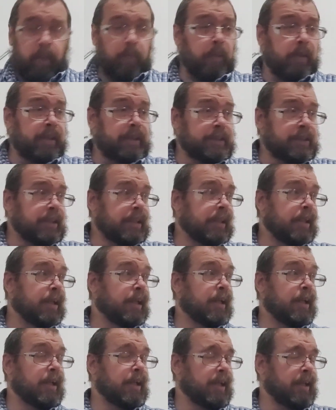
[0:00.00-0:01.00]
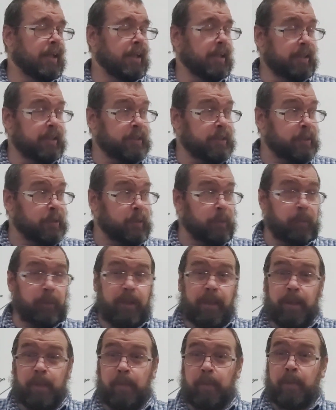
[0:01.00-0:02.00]
which
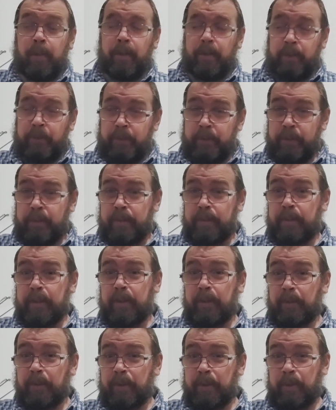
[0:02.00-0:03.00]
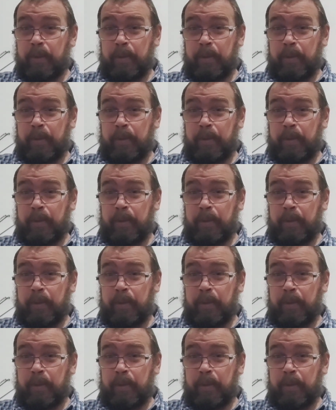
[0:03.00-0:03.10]
screwed in where your choke